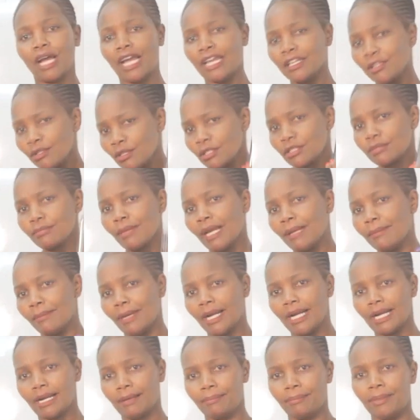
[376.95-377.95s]
I use my
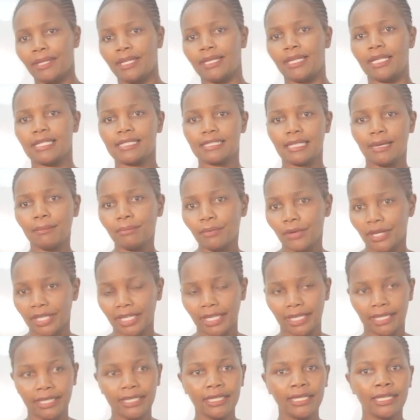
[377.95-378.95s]
marker pen example
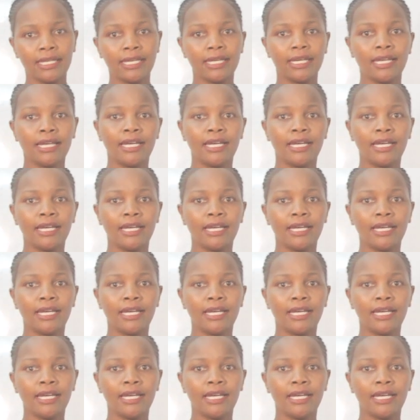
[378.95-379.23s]
again.